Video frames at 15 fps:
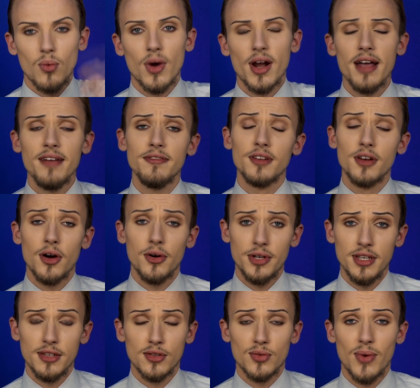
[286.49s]
What I've
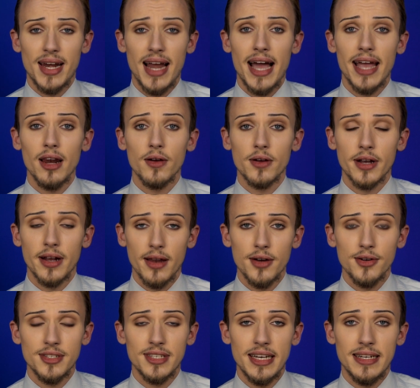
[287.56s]
noticed when I look
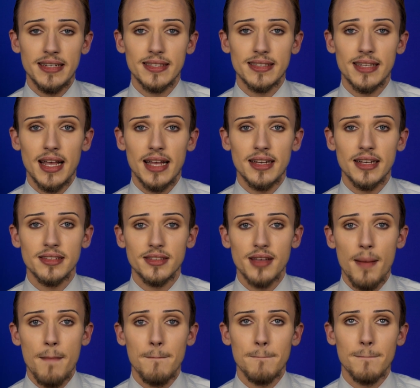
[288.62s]
closer is that
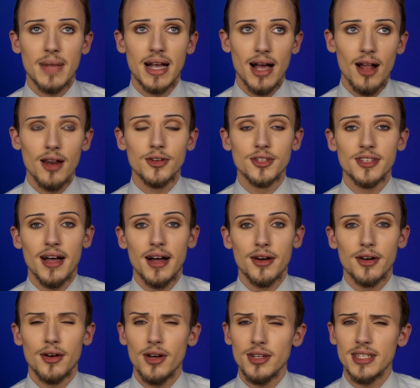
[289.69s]
some colors are
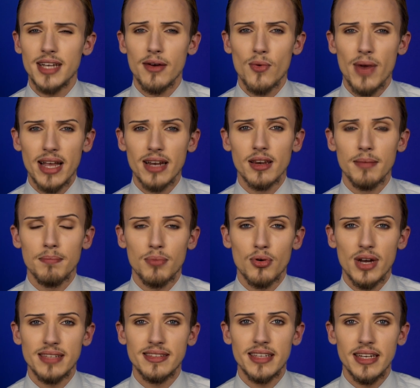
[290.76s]
not directly
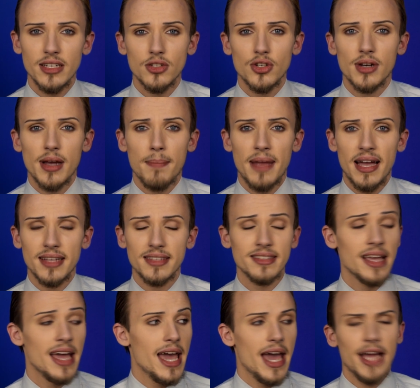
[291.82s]
pressed into their pens